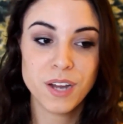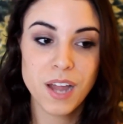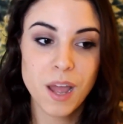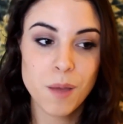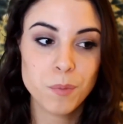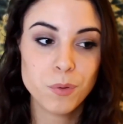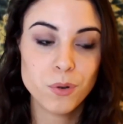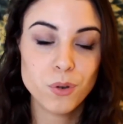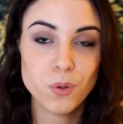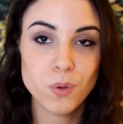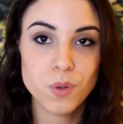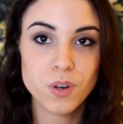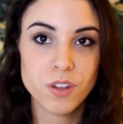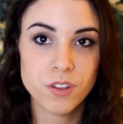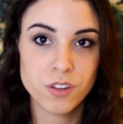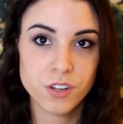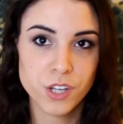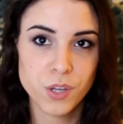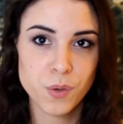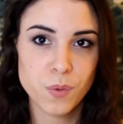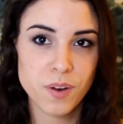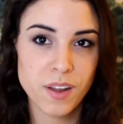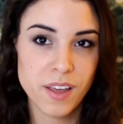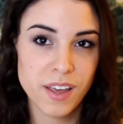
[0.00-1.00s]
I will do another
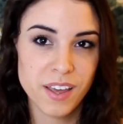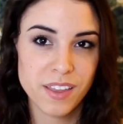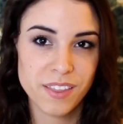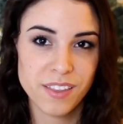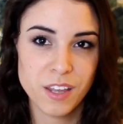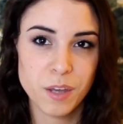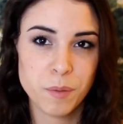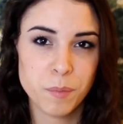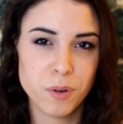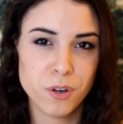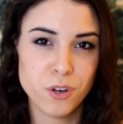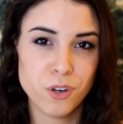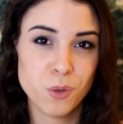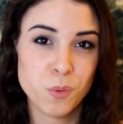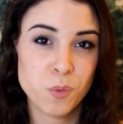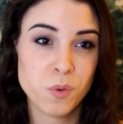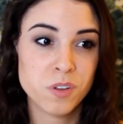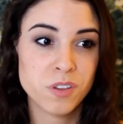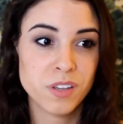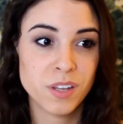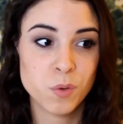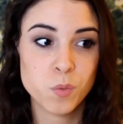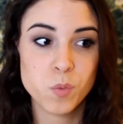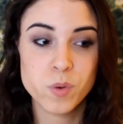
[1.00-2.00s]
Q&A. I think I'm going to do
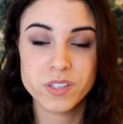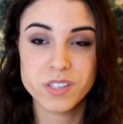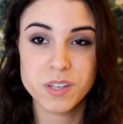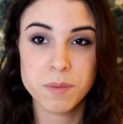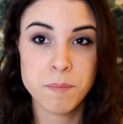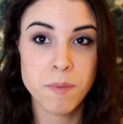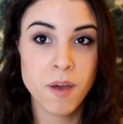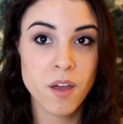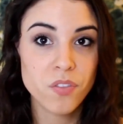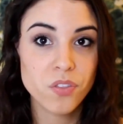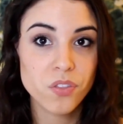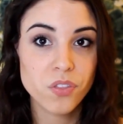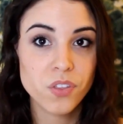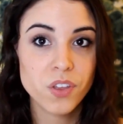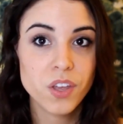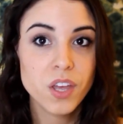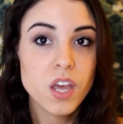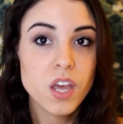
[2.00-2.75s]
one like once a month